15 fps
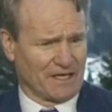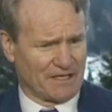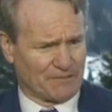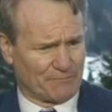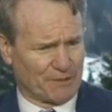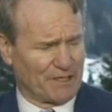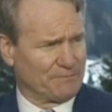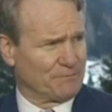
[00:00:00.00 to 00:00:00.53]
in
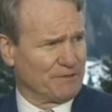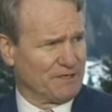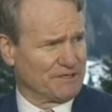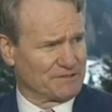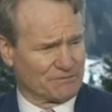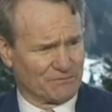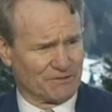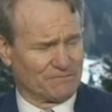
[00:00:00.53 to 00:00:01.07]
the
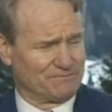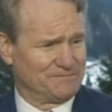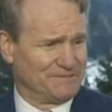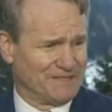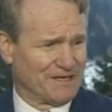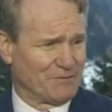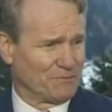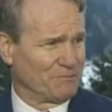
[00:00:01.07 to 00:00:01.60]
pipelines, and we're
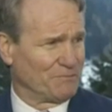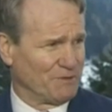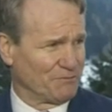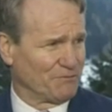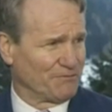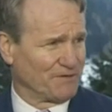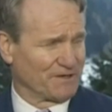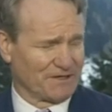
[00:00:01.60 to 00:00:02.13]
helping
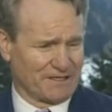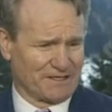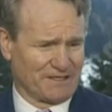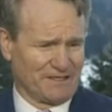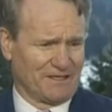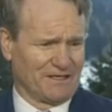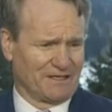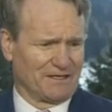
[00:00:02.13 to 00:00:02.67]
people figure that out.
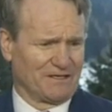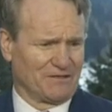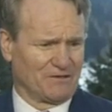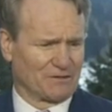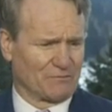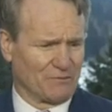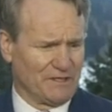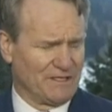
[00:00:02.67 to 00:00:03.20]

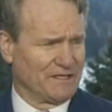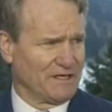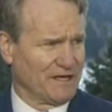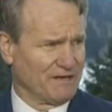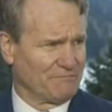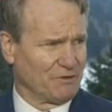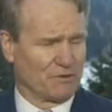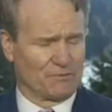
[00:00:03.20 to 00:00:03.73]
Look, we need to
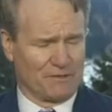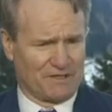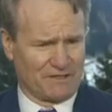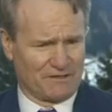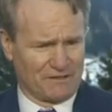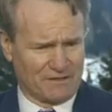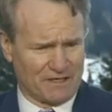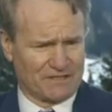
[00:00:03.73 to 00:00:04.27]
have both. We
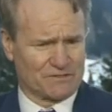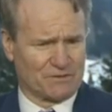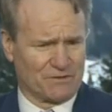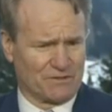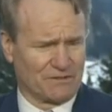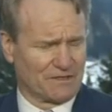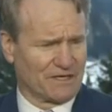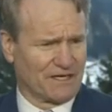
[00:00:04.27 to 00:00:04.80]
need lots of
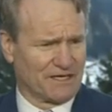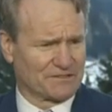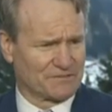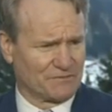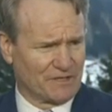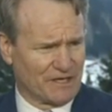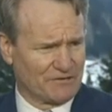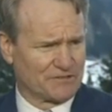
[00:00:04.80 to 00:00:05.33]
oil and
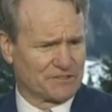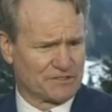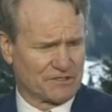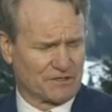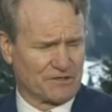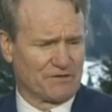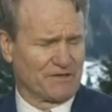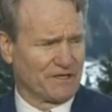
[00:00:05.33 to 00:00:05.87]
gas, energy
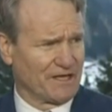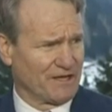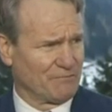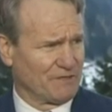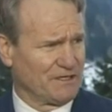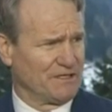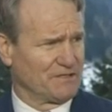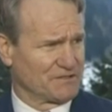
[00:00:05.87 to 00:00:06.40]
security, and
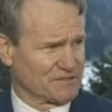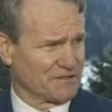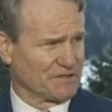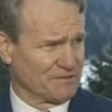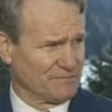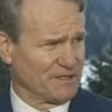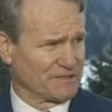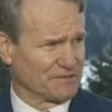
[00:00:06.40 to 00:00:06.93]
we need to
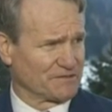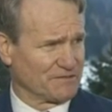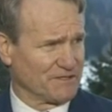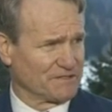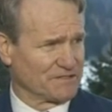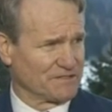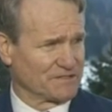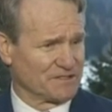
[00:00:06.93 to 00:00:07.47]
start to make the
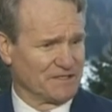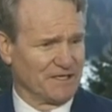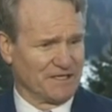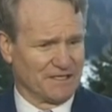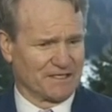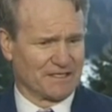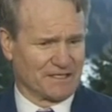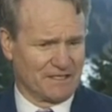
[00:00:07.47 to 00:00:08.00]
transition.
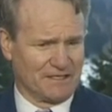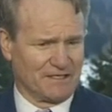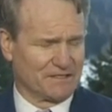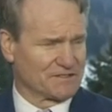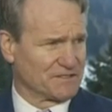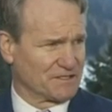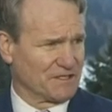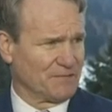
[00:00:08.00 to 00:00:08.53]
The key
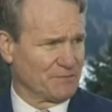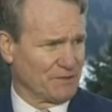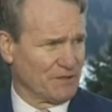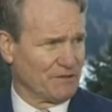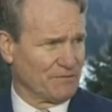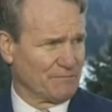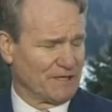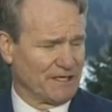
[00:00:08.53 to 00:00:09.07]
is to keep it
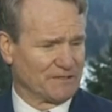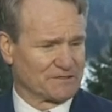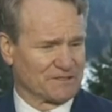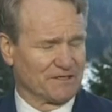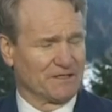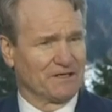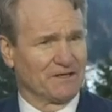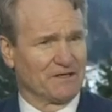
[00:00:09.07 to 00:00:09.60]
all in balance.
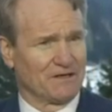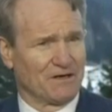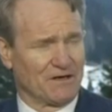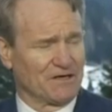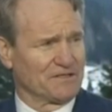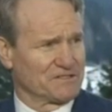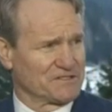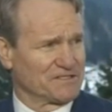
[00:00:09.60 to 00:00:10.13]

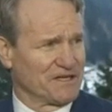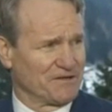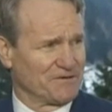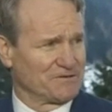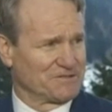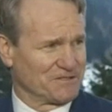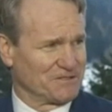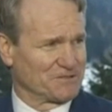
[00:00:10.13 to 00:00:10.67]
On the
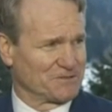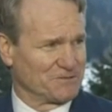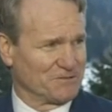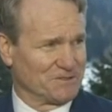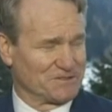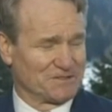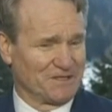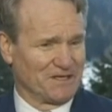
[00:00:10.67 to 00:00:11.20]
standards, the issue
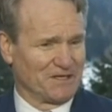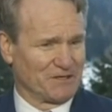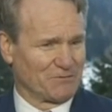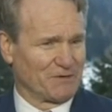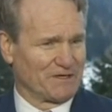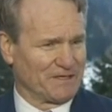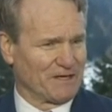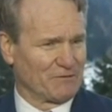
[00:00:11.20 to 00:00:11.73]
is
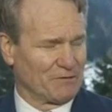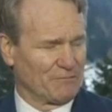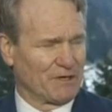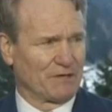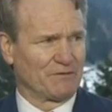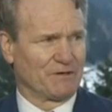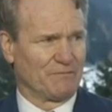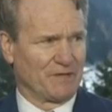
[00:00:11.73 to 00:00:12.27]
right now we're
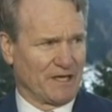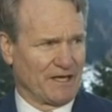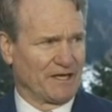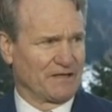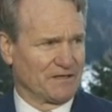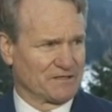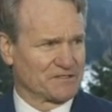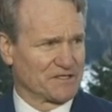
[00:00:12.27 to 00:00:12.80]
about ready to be
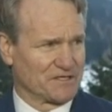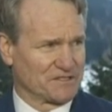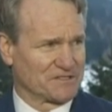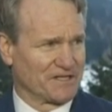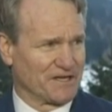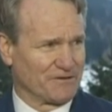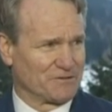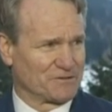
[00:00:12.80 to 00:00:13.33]
handed a set of
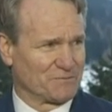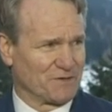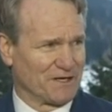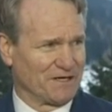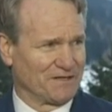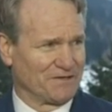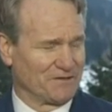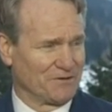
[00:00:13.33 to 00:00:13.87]
standards
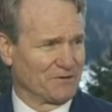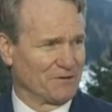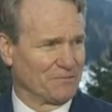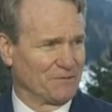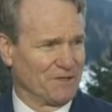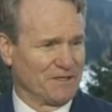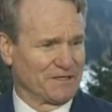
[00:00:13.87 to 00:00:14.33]
by Europe